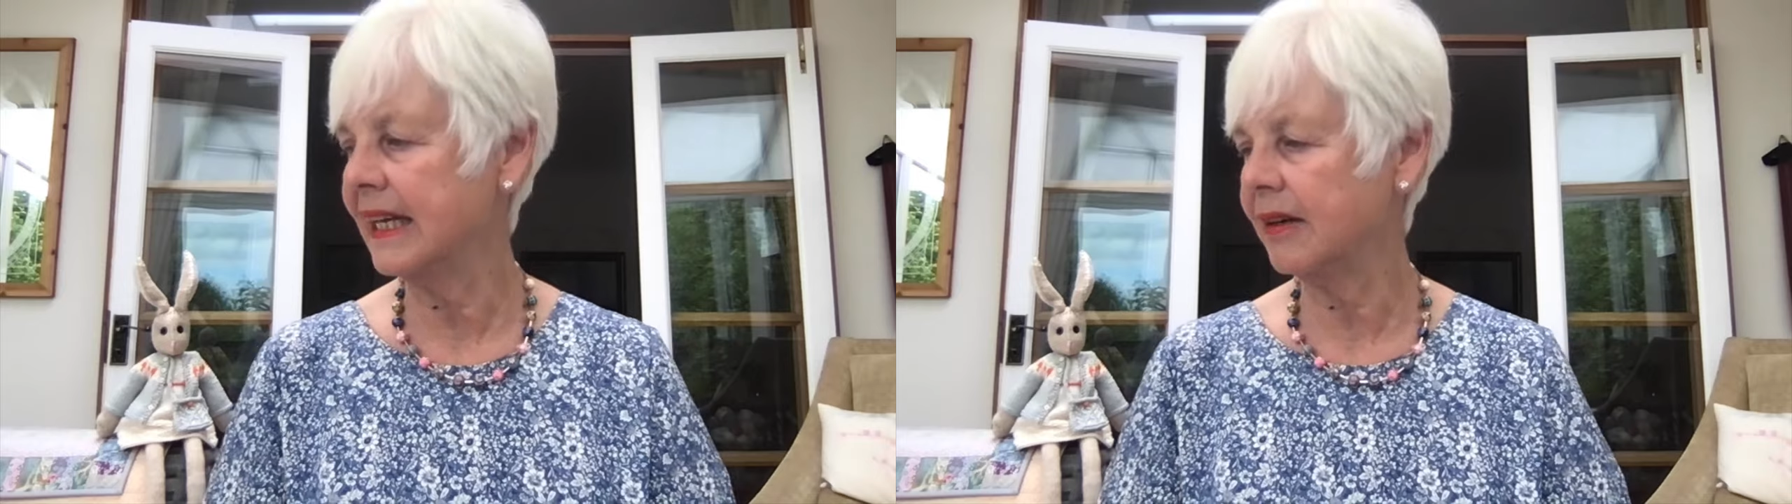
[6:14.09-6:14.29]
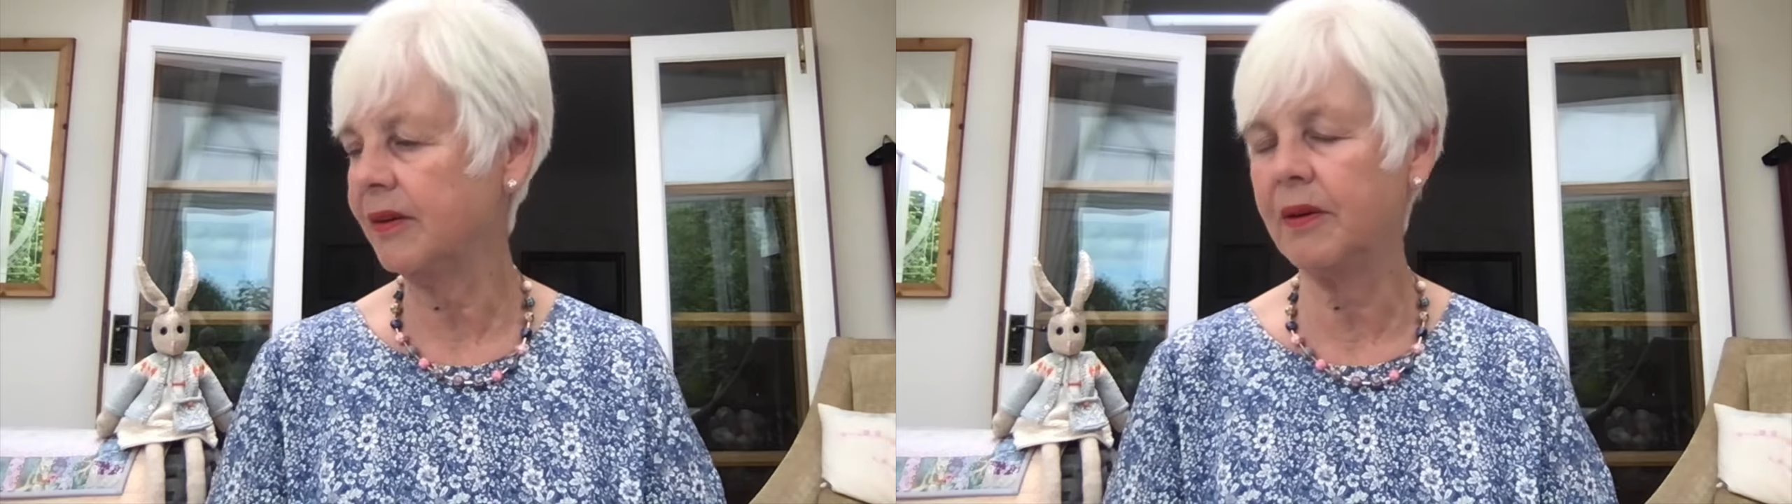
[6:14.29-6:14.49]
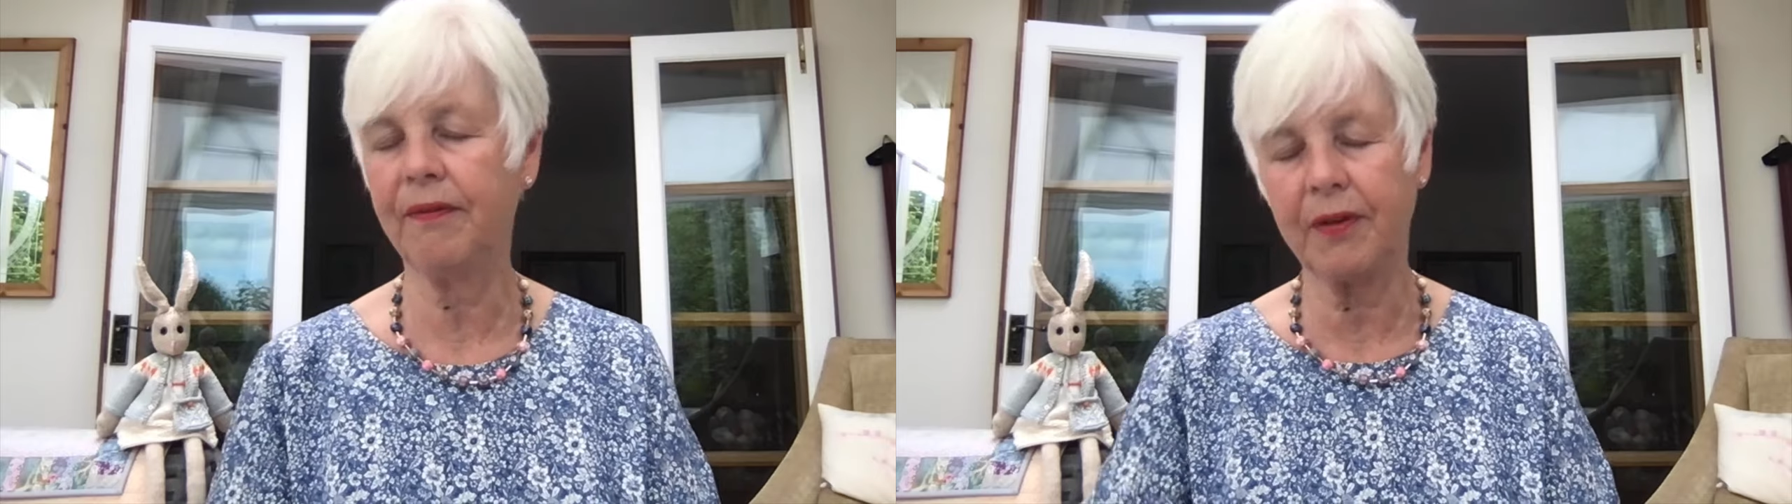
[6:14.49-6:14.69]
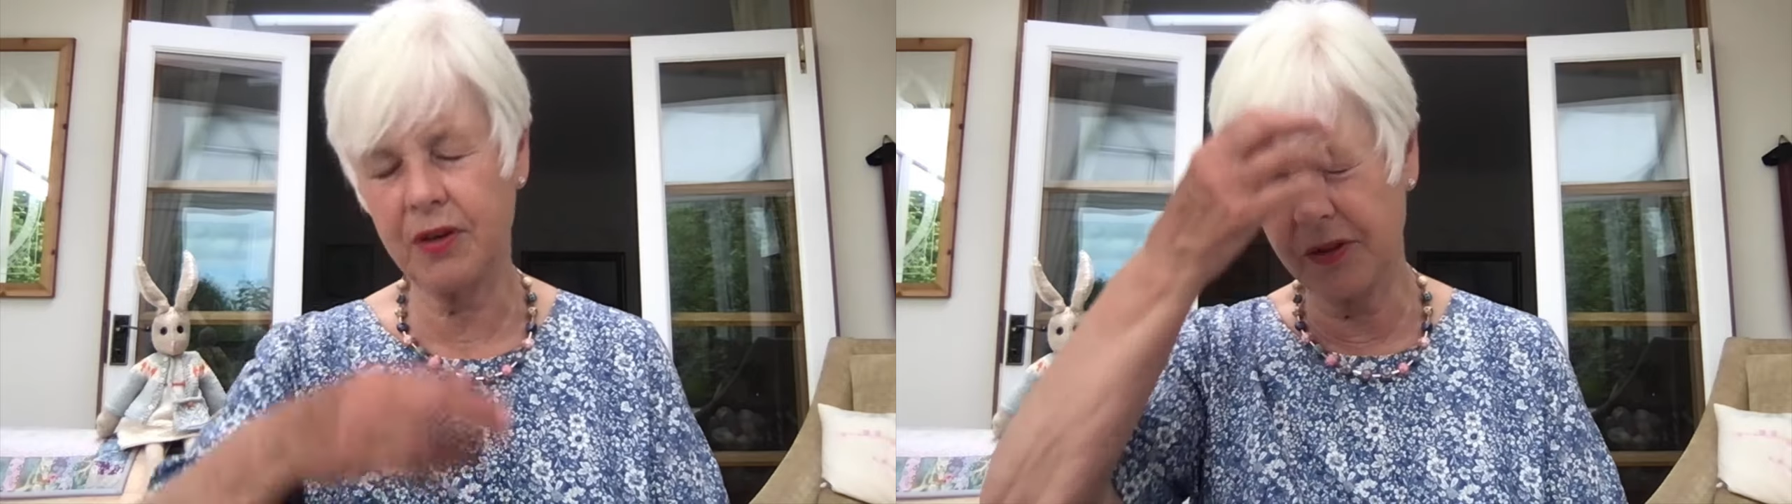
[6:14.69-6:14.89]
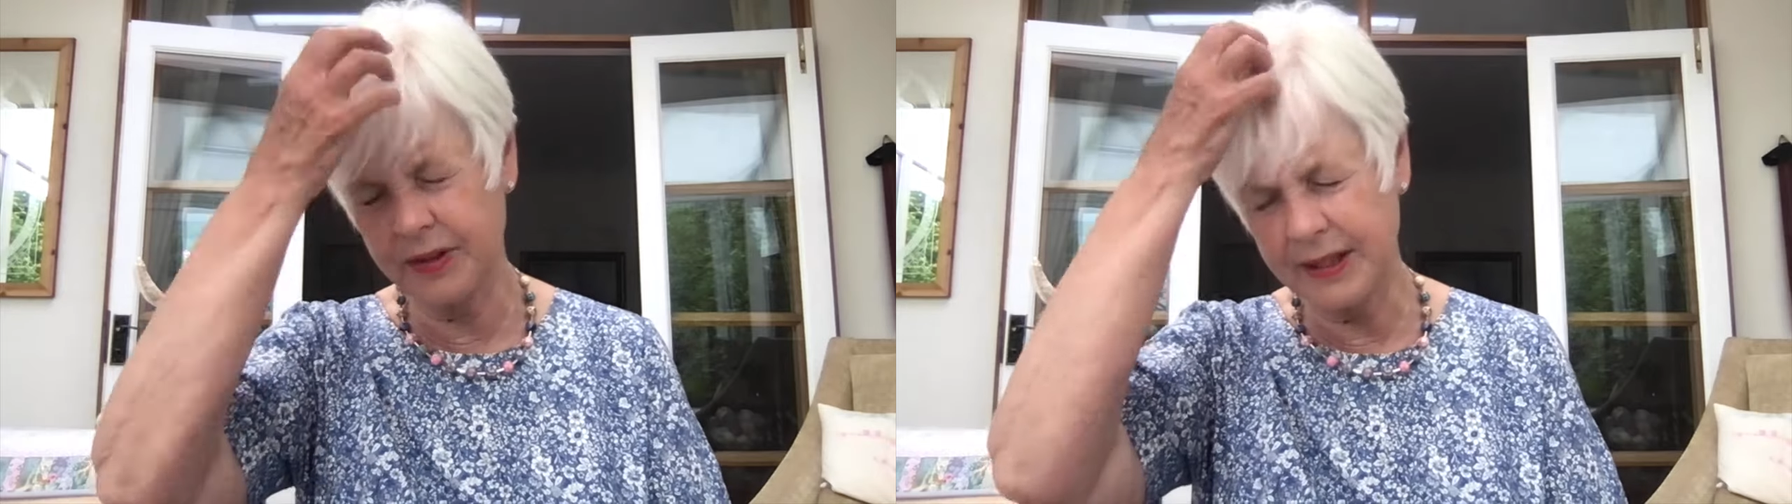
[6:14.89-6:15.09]
oh, I've
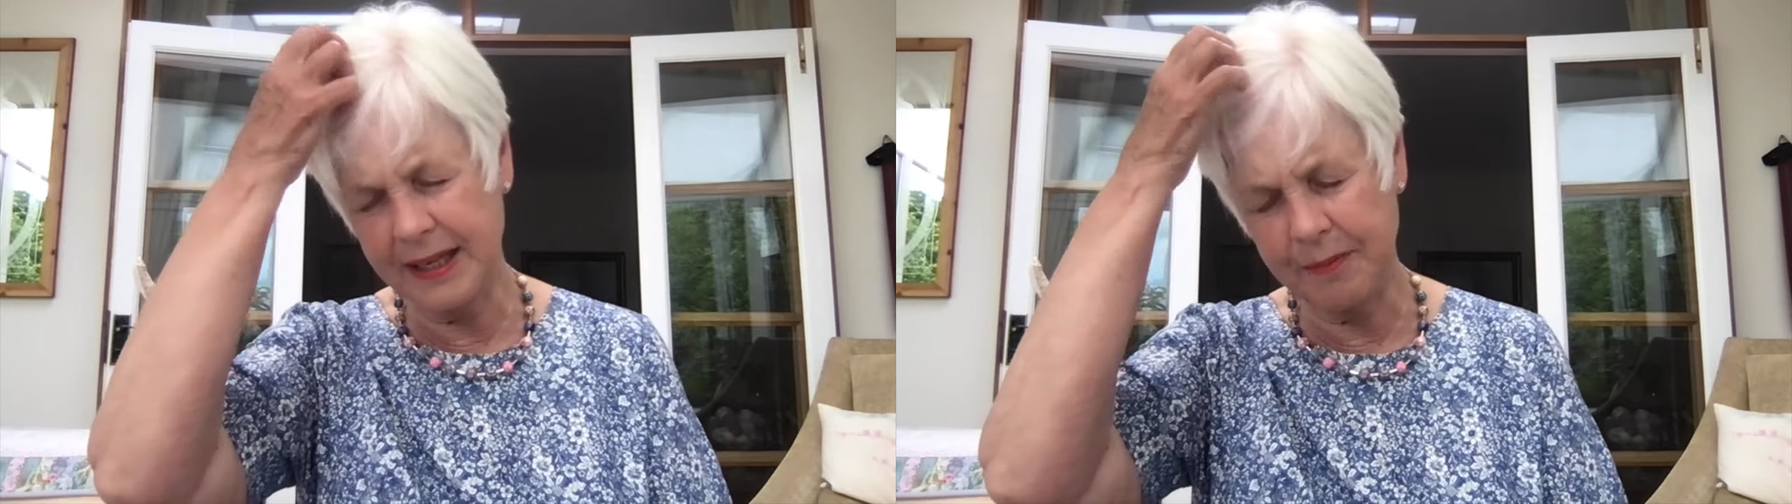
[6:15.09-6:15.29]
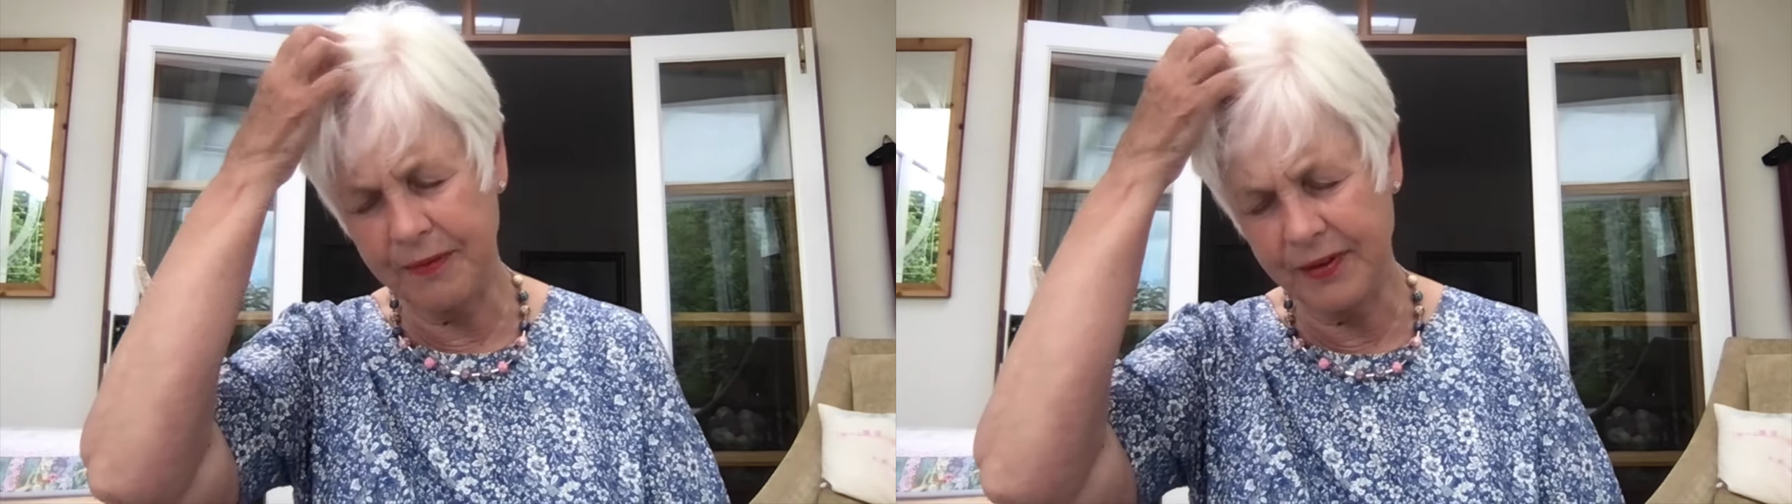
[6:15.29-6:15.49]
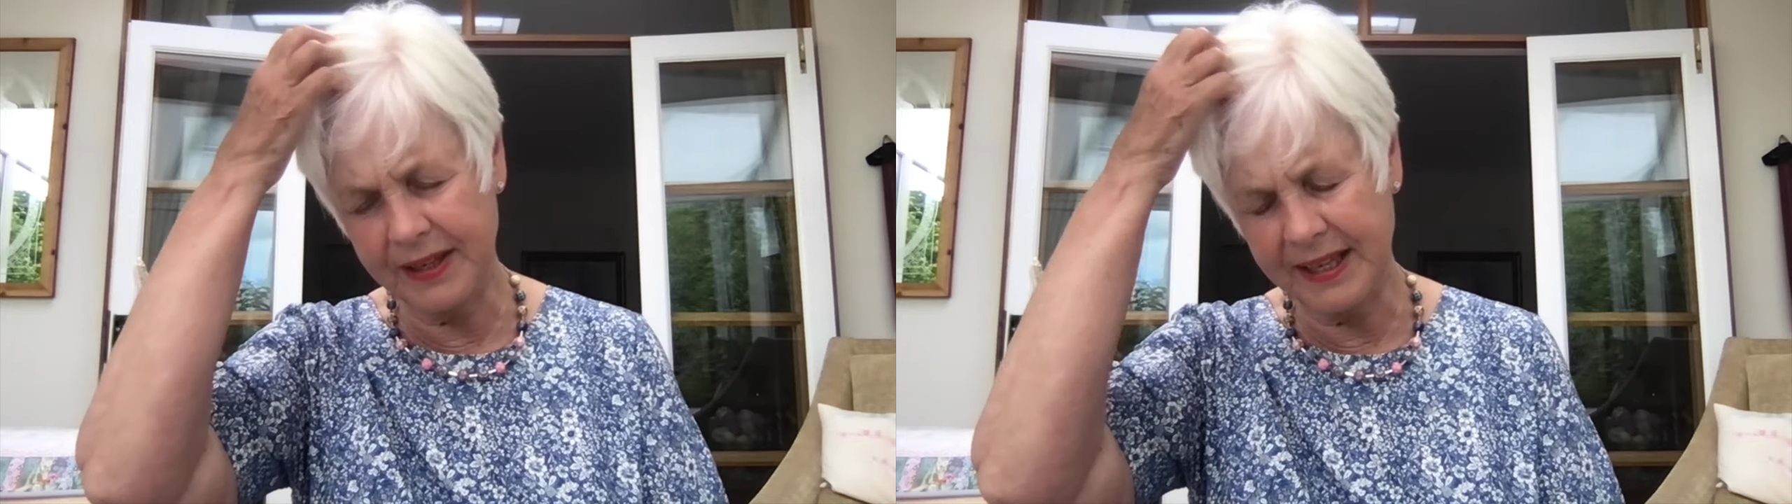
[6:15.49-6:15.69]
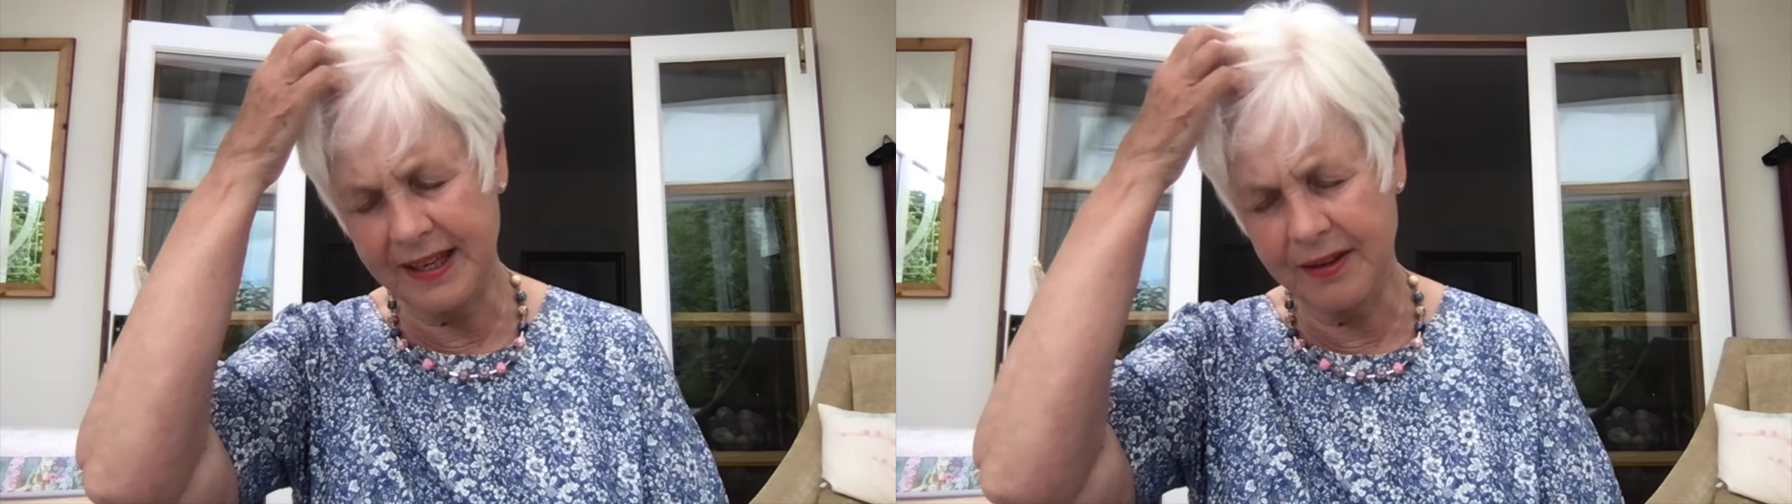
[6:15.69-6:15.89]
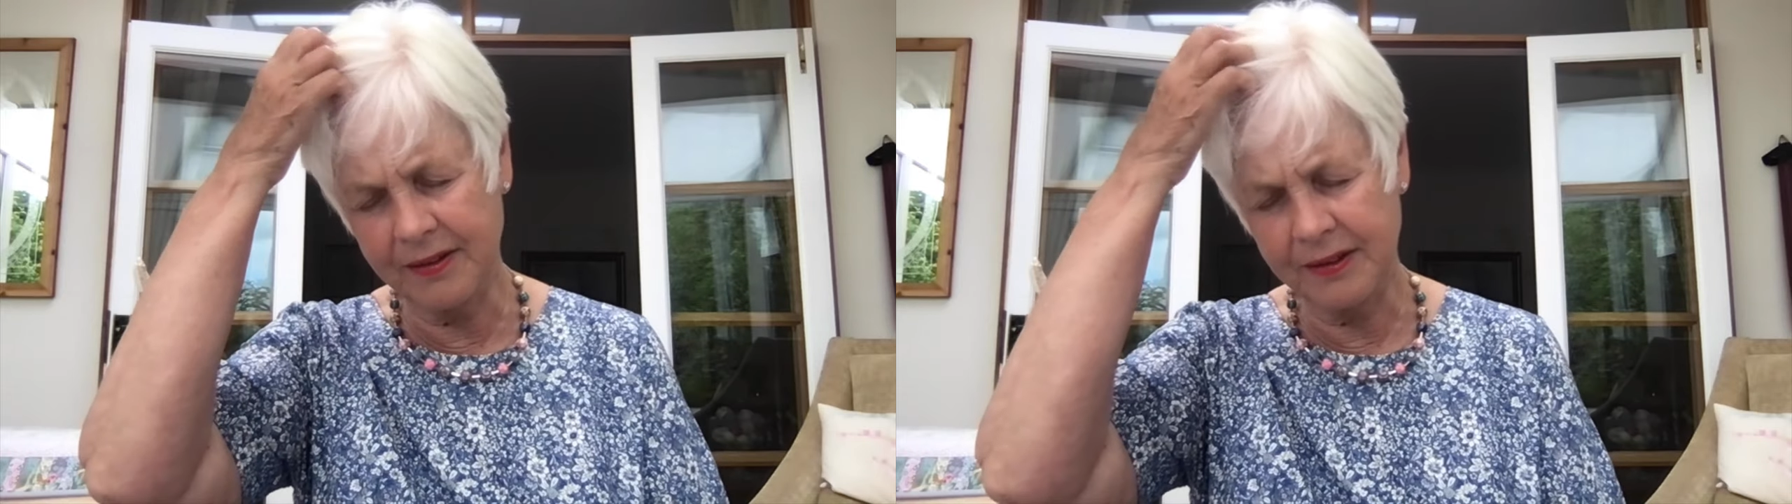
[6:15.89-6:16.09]
forgotten the name of it
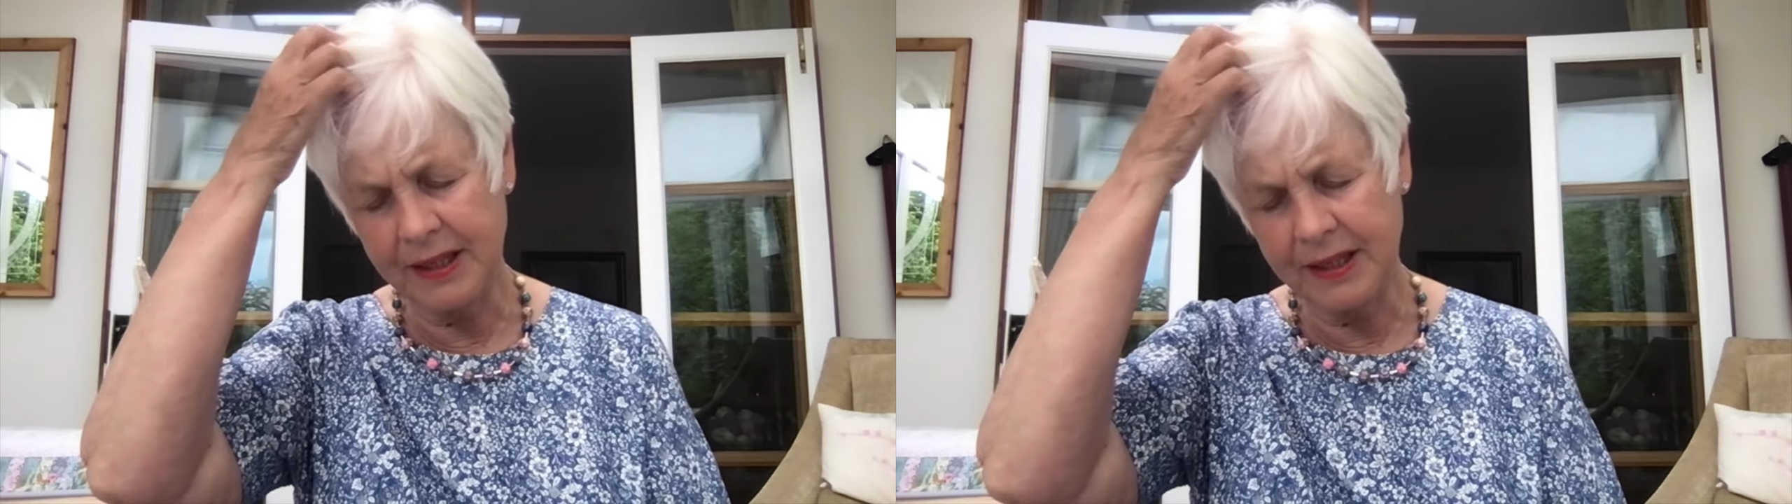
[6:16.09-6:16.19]
now.